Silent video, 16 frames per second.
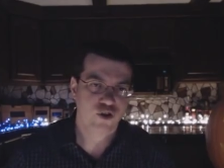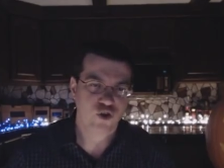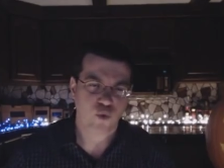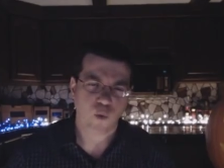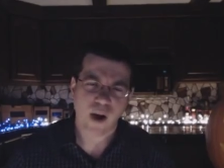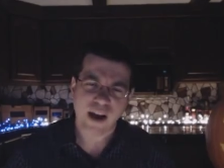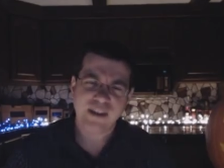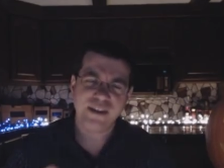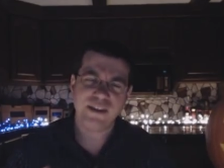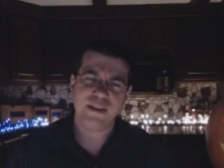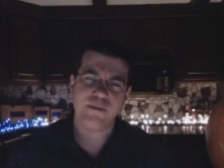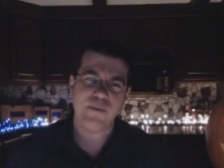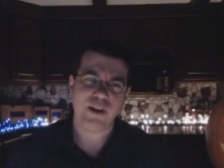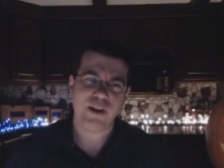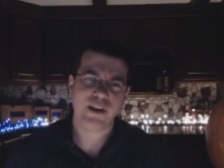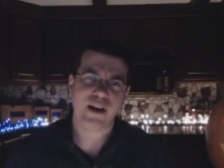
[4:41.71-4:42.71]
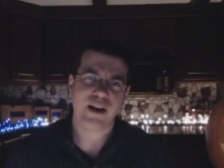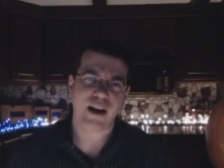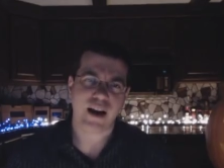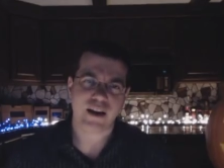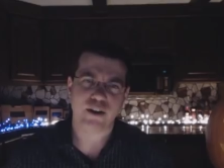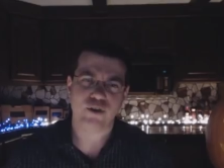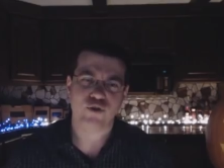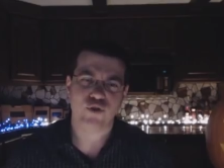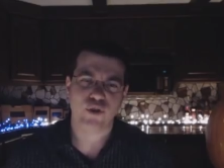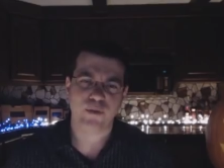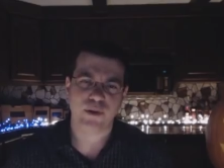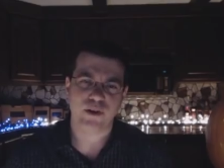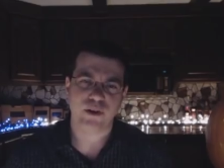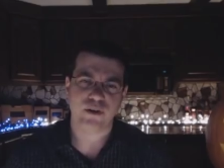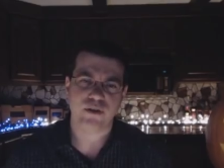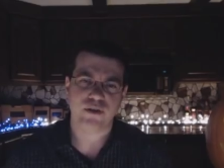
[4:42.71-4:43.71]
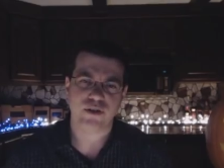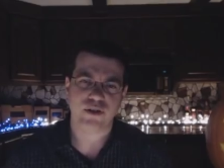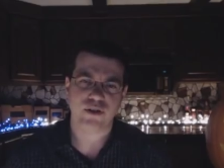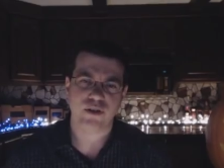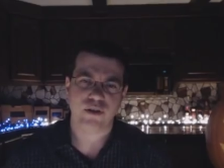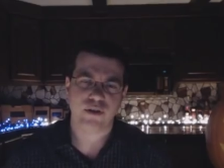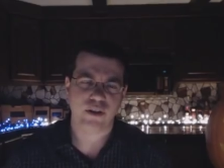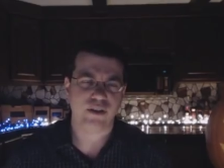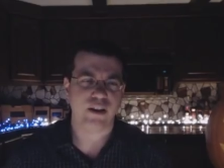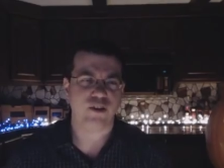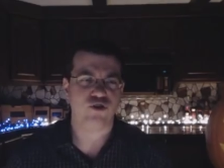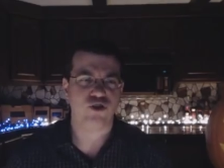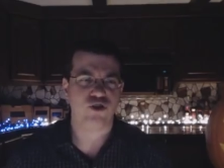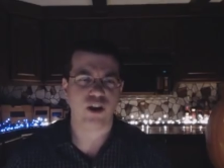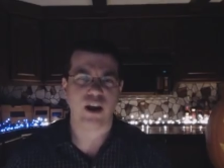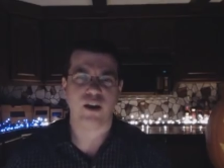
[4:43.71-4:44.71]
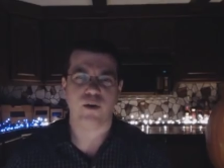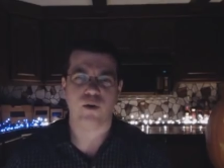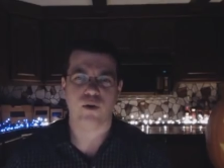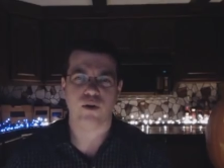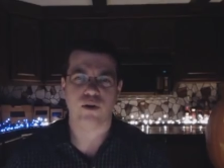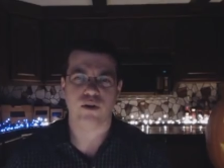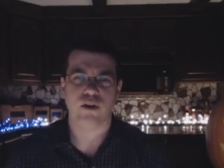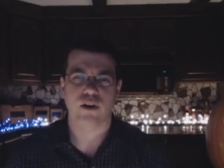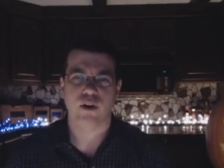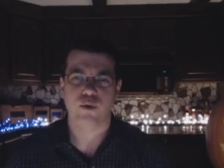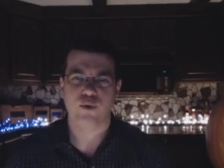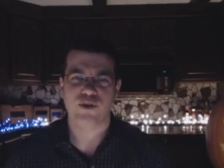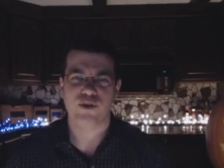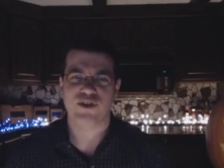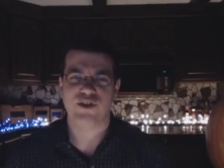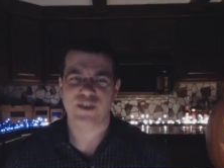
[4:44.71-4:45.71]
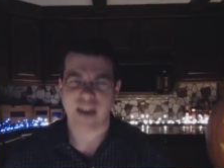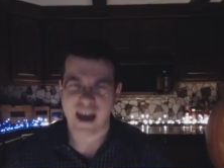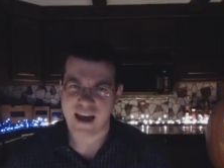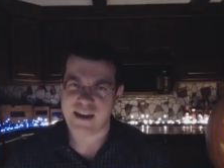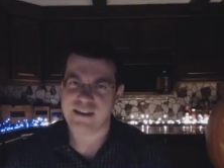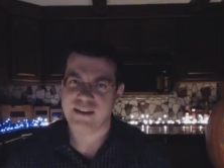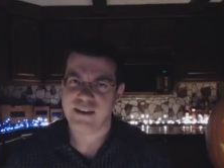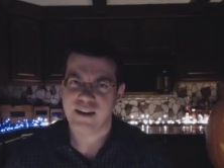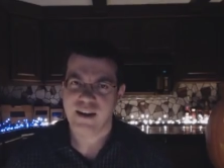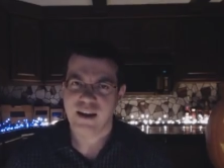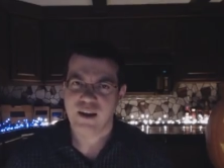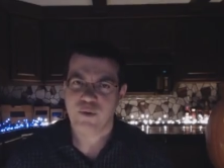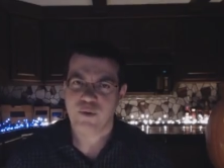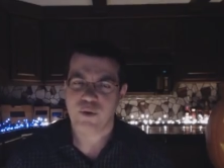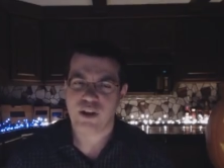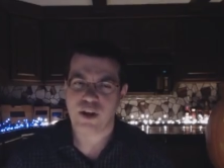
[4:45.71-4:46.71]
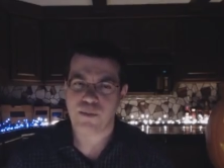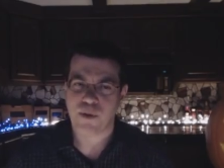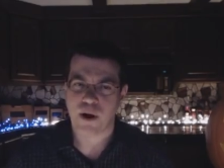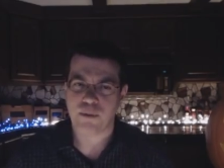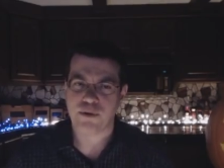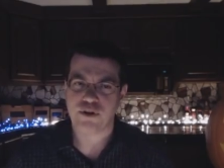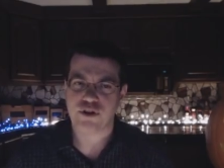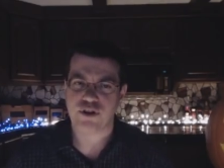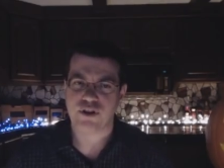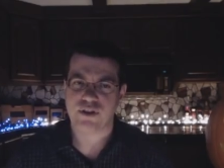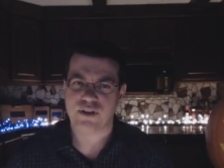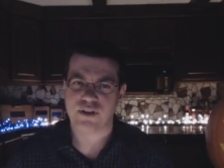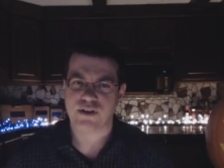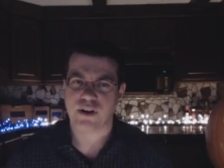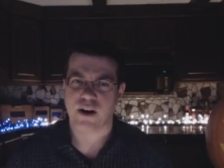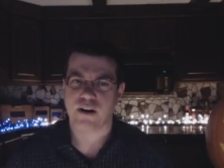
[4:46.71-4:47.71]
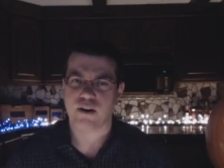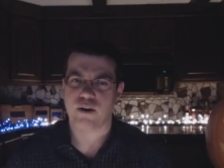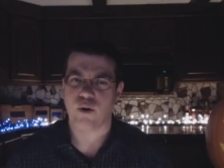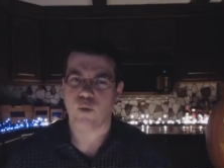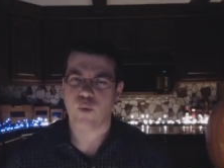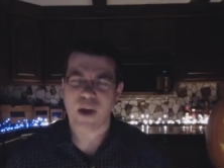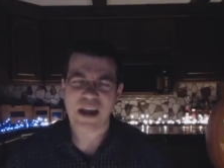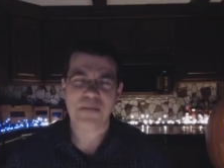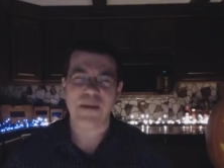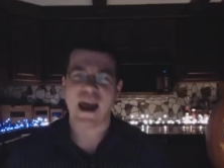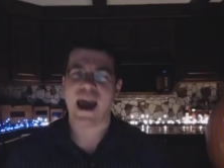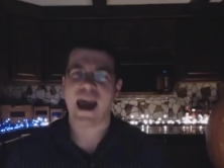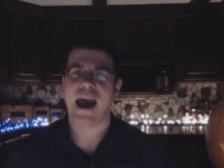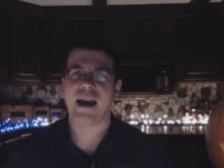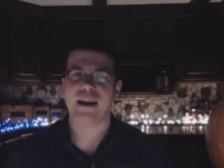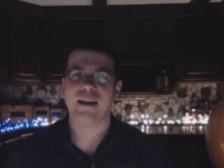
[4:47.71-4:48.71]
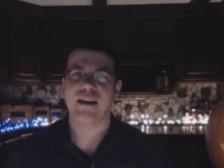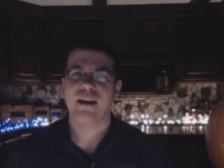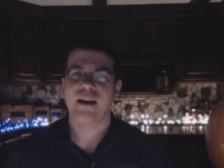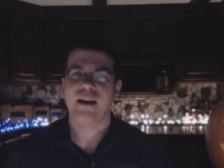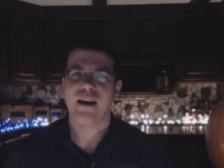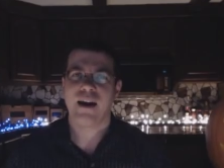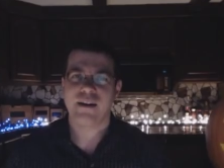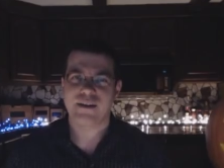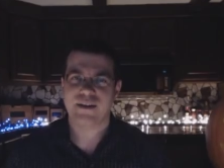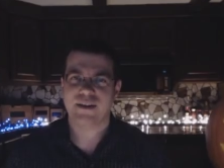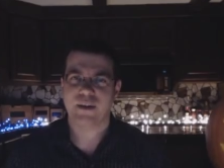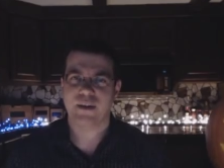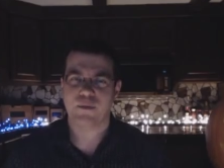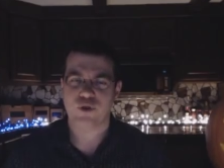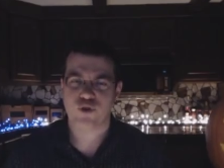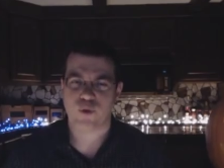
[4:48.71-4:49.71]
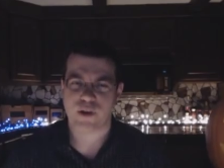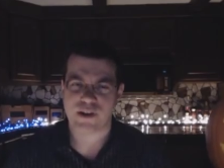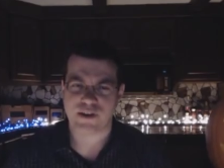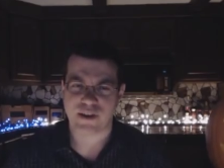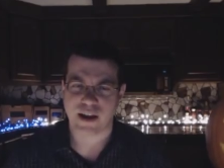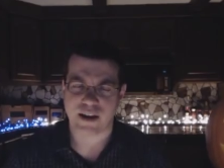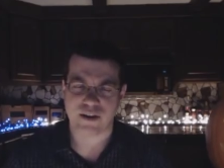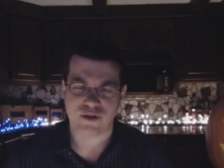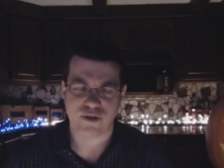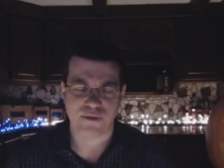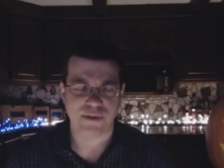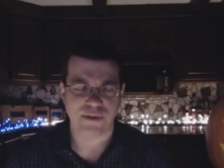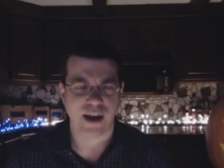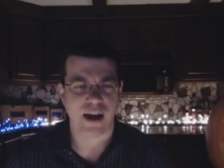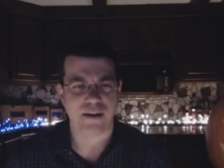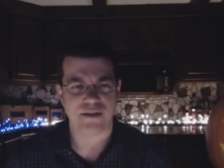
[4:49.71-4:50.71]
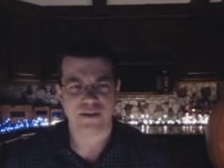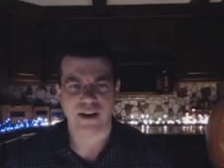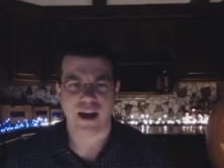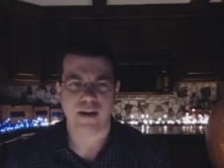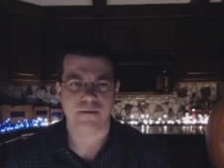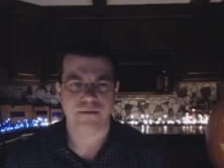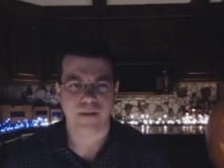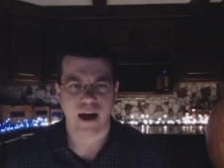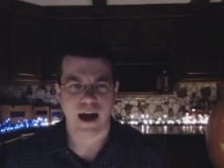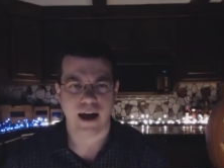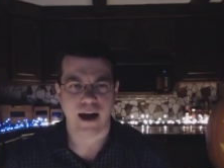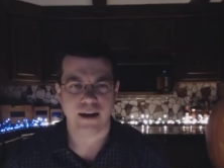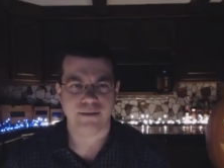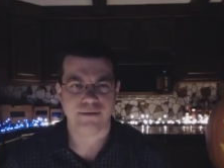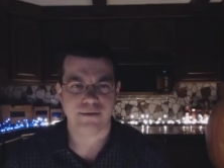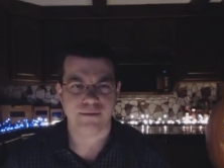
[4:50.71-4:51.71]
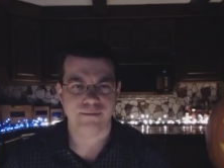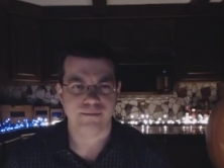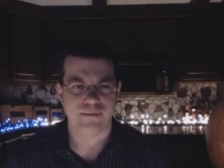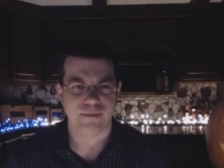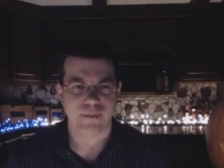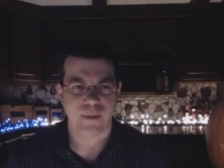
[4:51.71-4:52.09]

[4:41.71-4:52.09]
So why did the Midnight Eye contributors think that J-horror was dead when they published this article way back on December twenty-second, two thousand five?